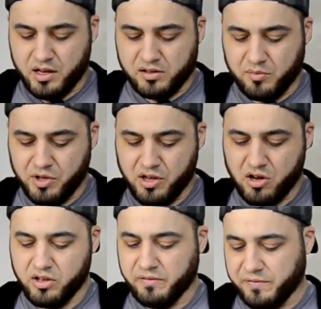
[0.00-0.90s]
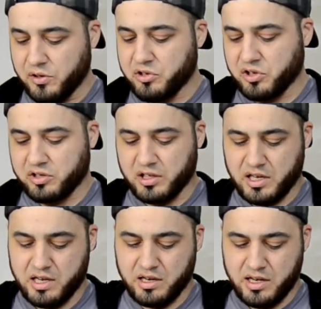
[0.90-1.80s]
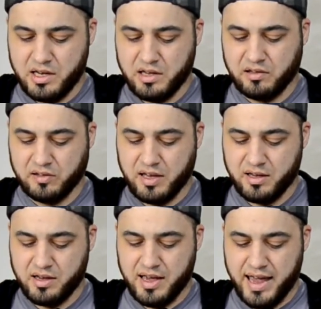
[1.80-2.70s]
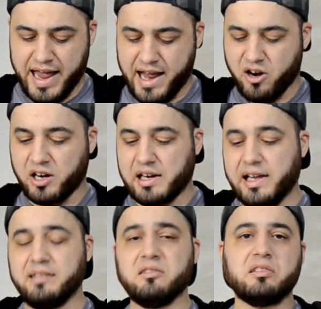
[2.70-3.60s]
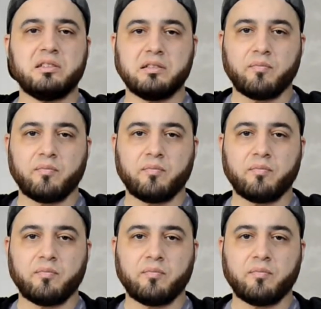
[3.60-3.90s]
Some of the other features on it, it's the AR lens,